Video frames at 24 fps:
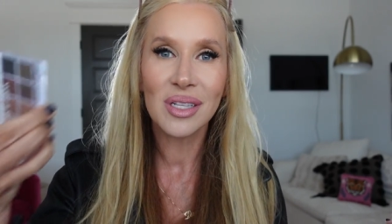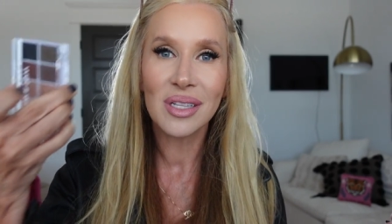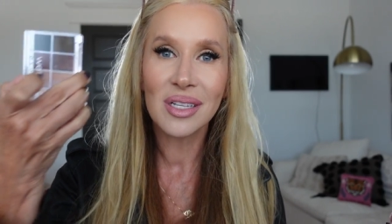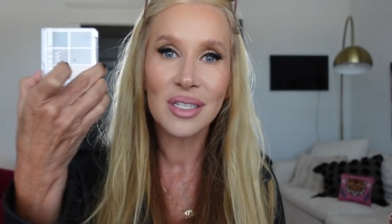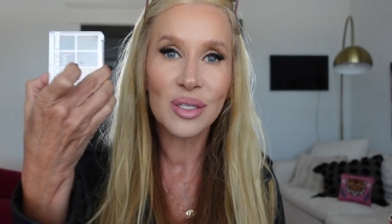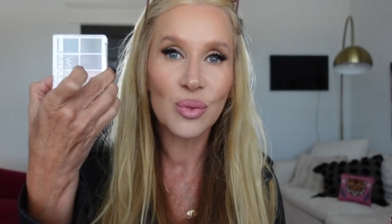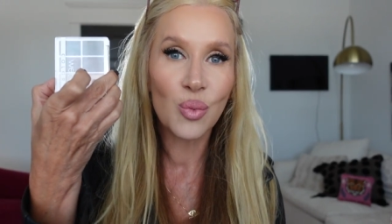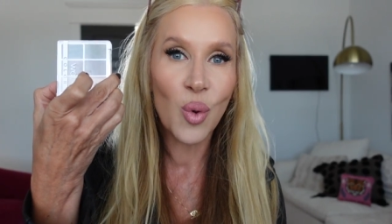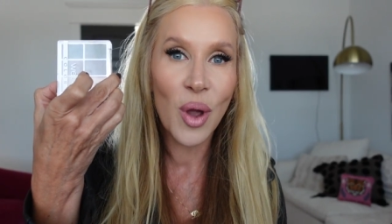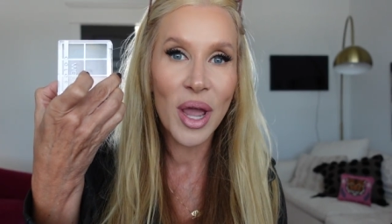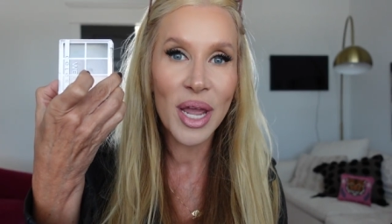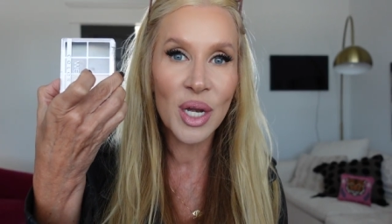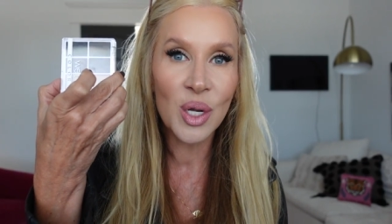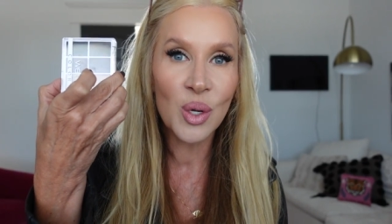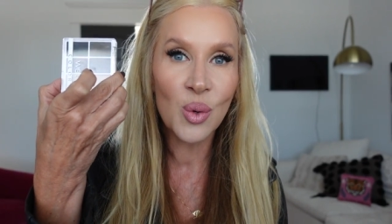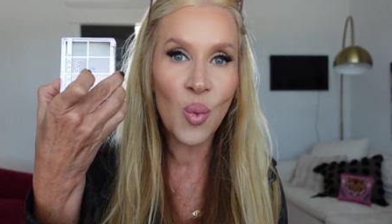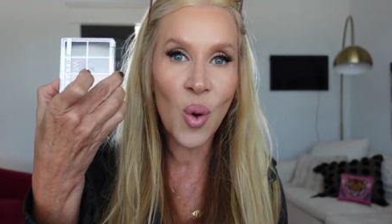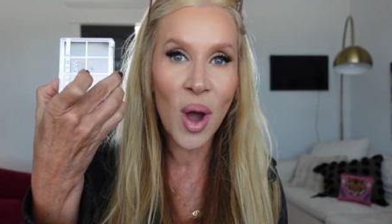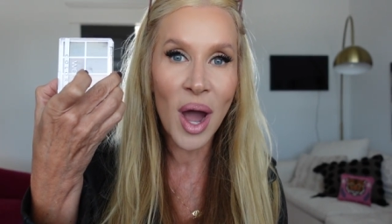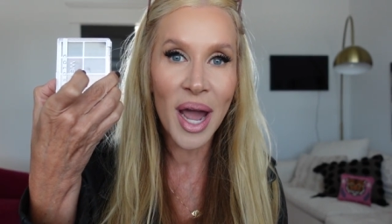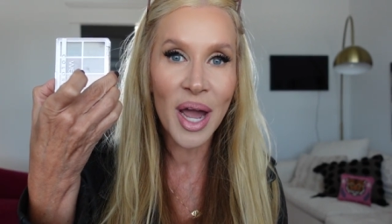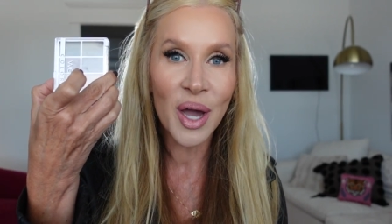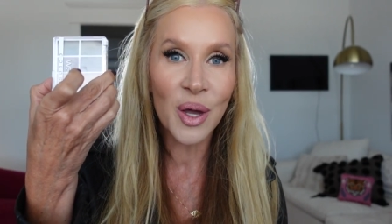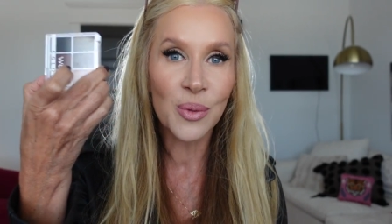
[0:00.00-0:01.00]
this Wet n
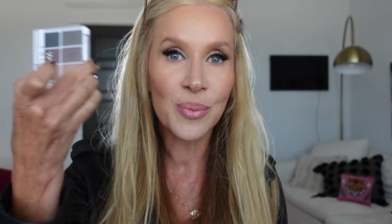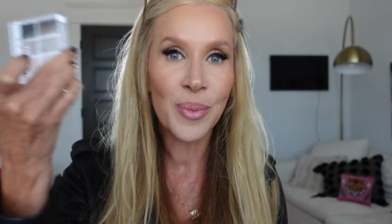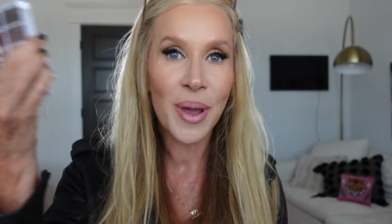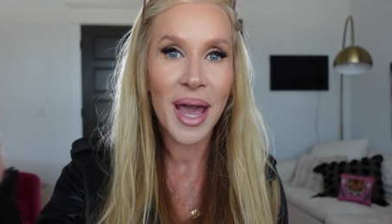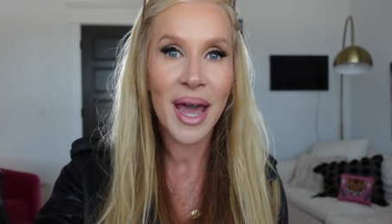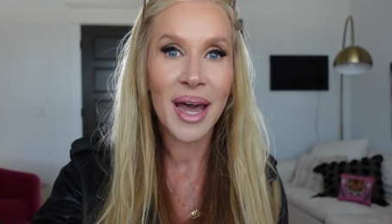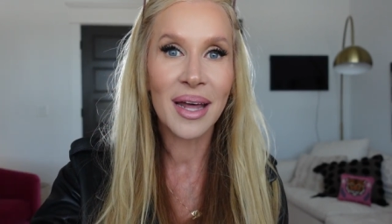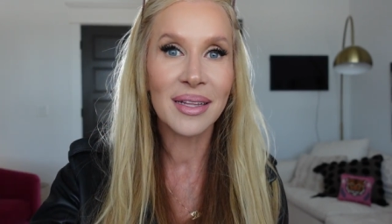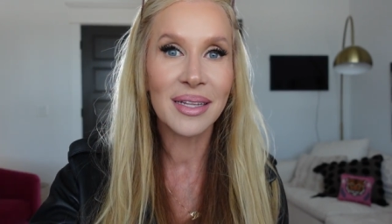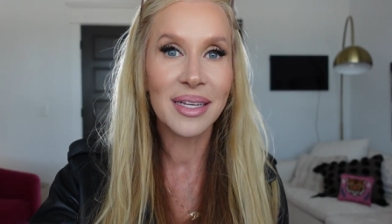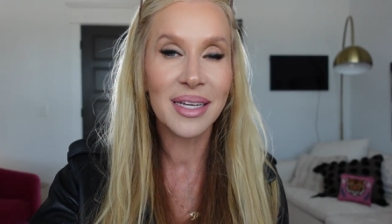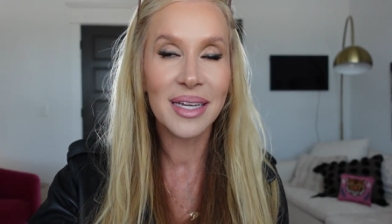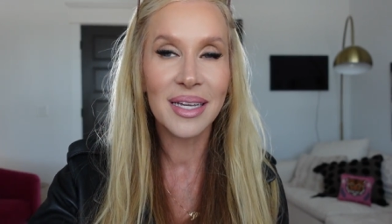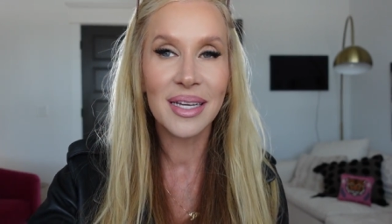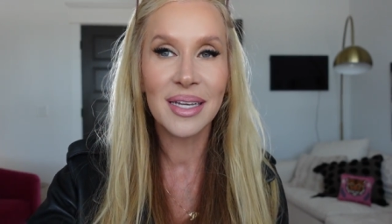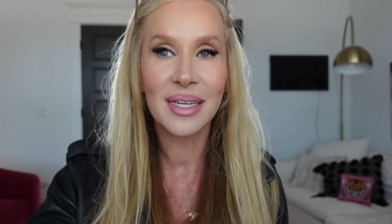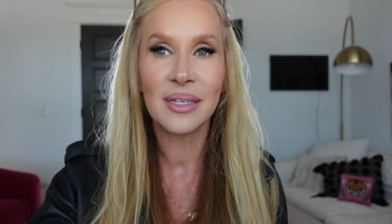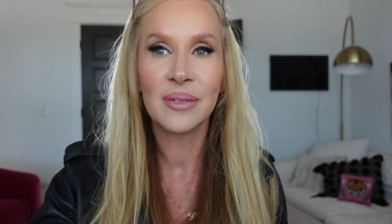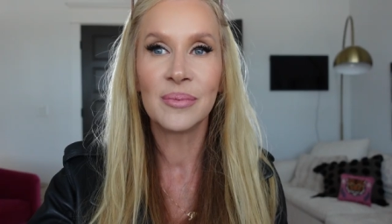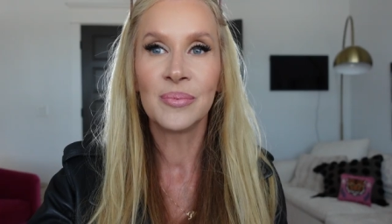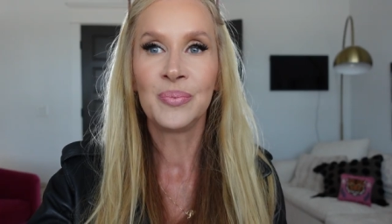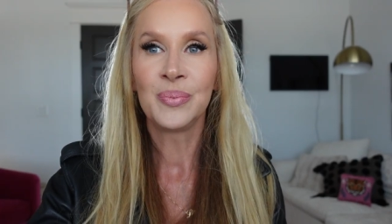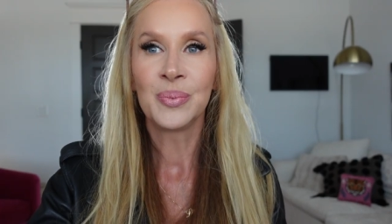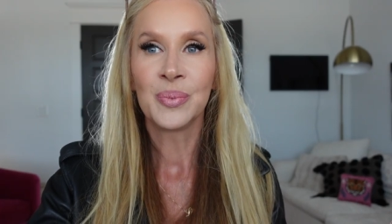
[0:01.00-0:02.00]
Wild
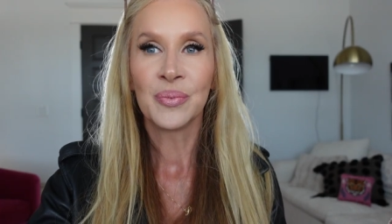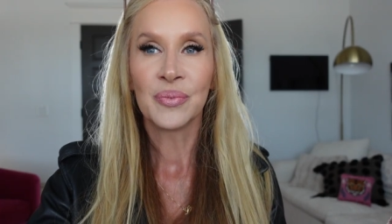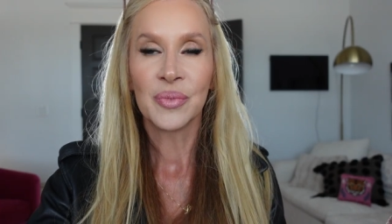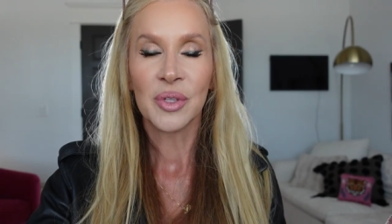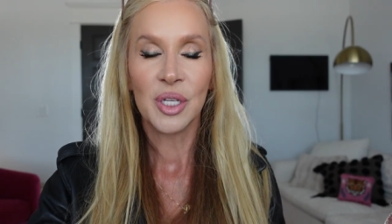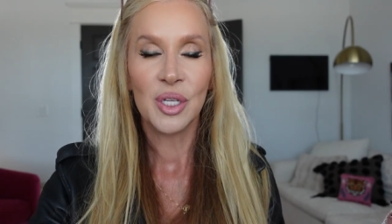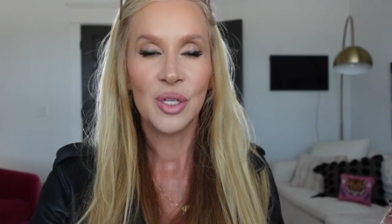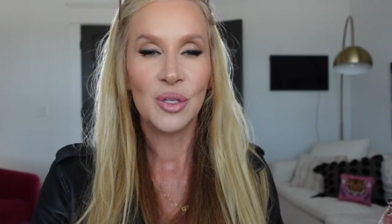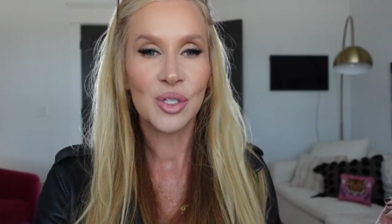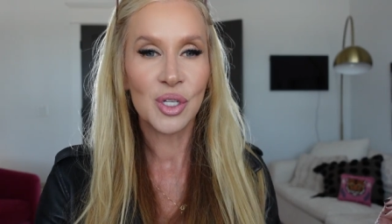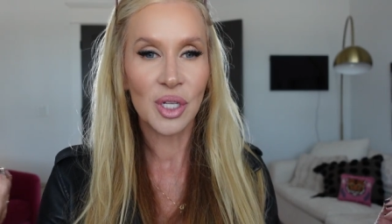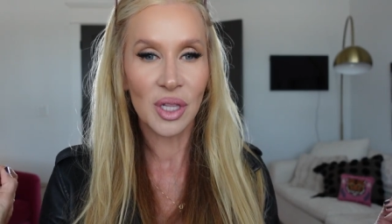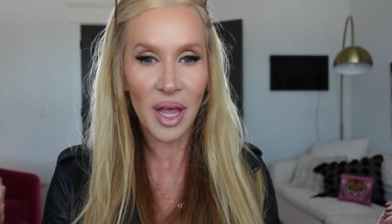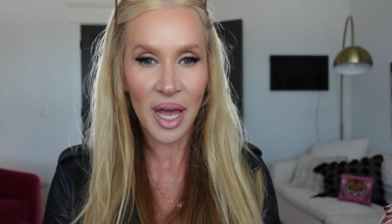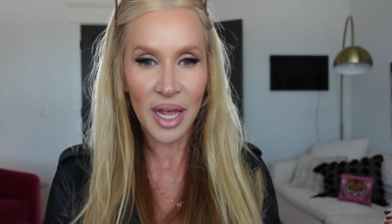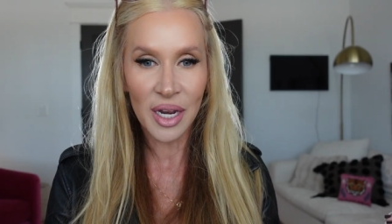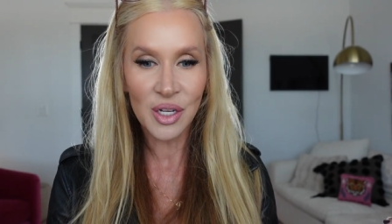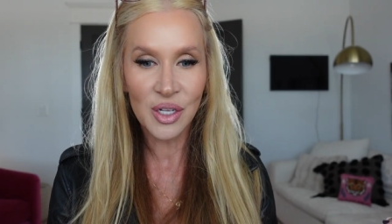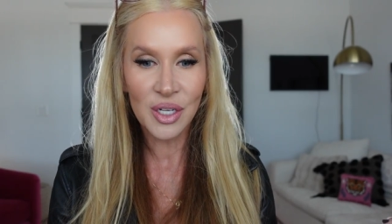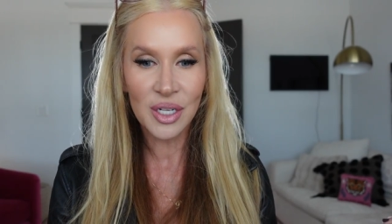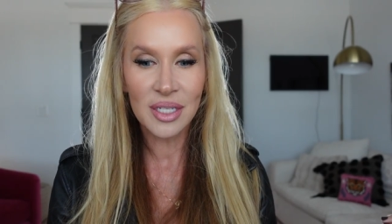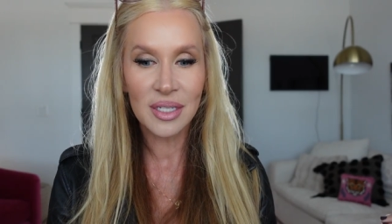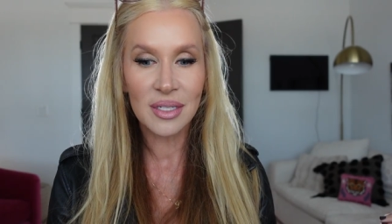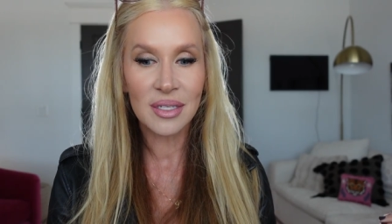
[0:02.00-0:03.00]
palette, used a lot of
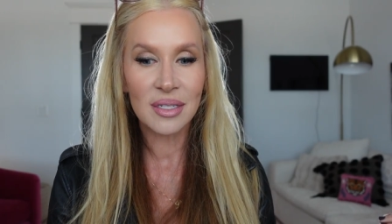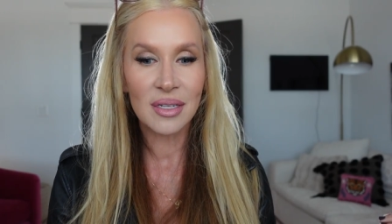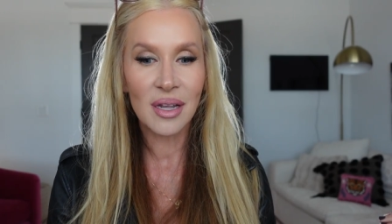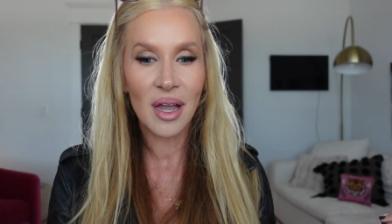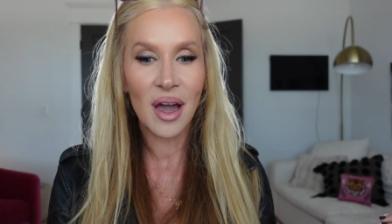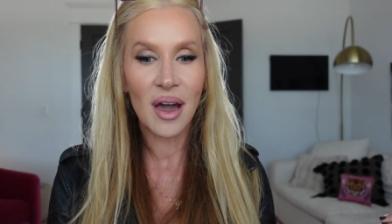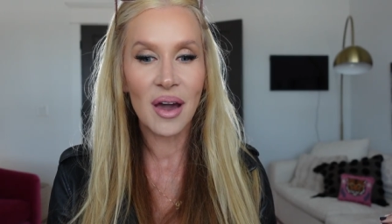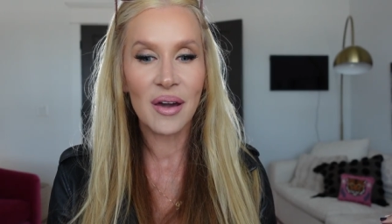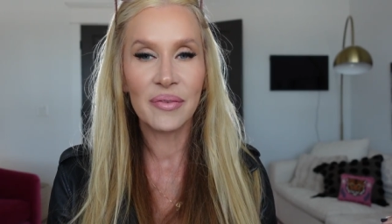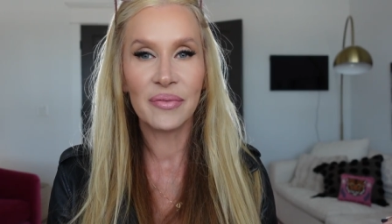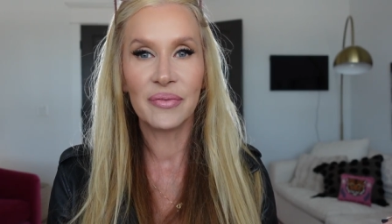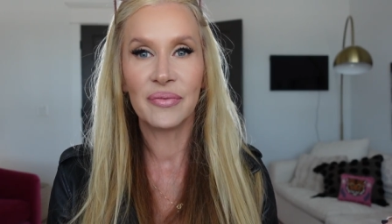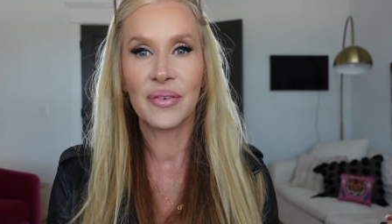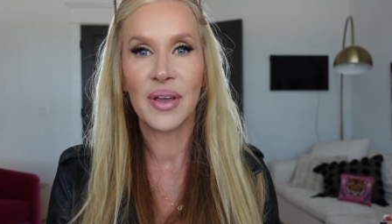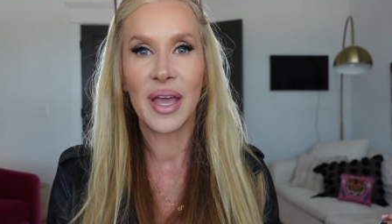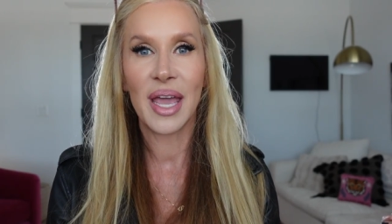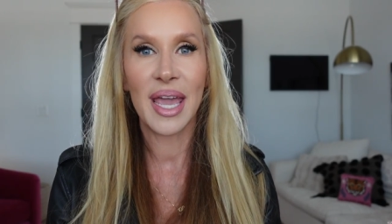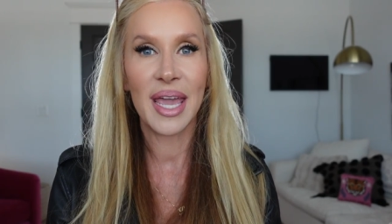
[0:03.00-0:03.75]
good stuff.